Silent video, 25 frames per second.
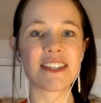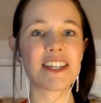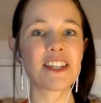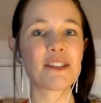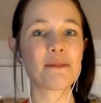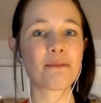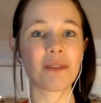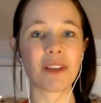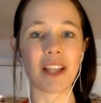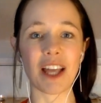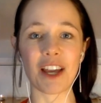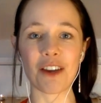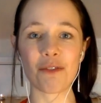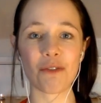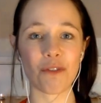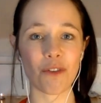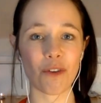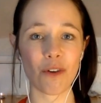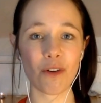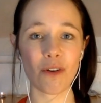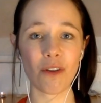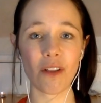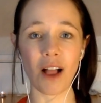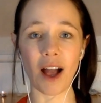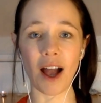is
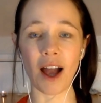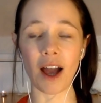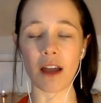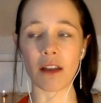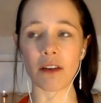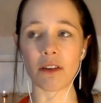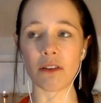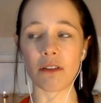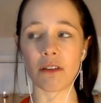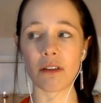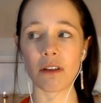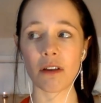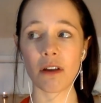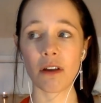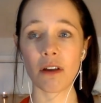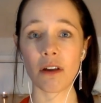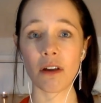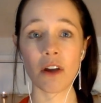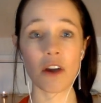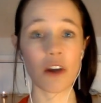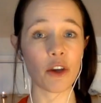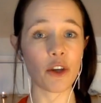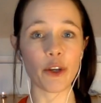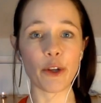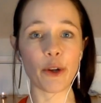playful and
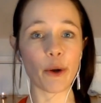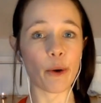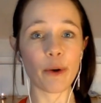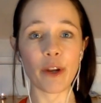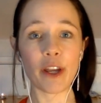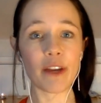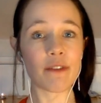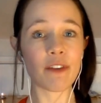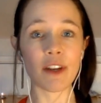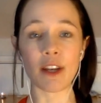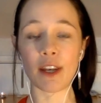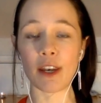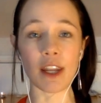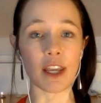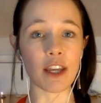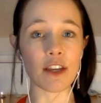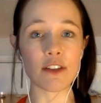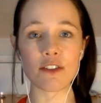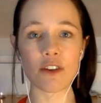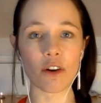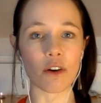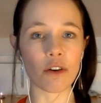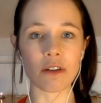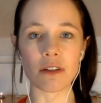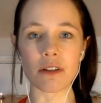you don't even need
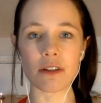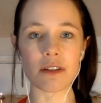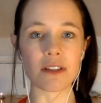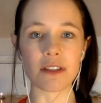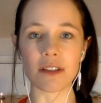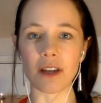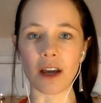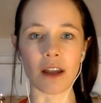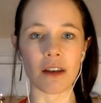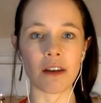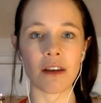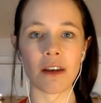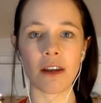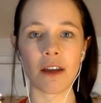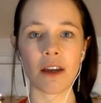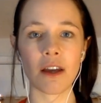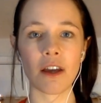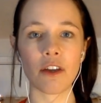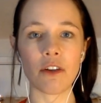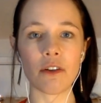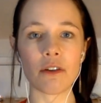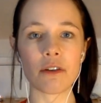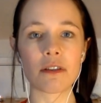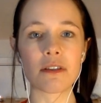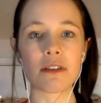to understand it,
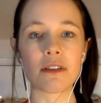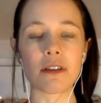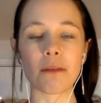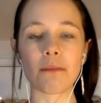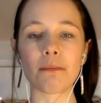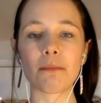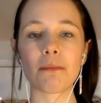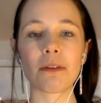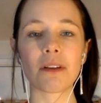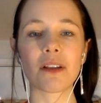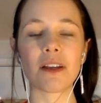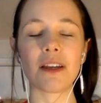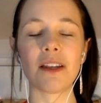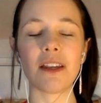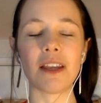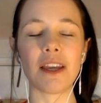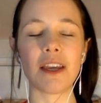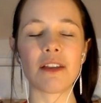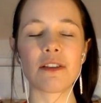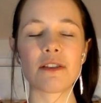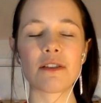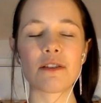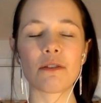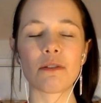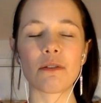you simply
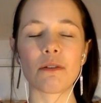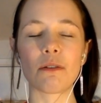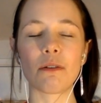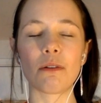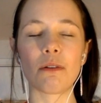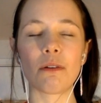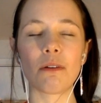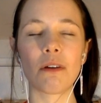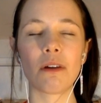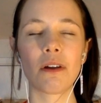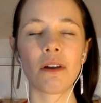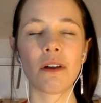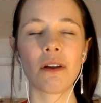need to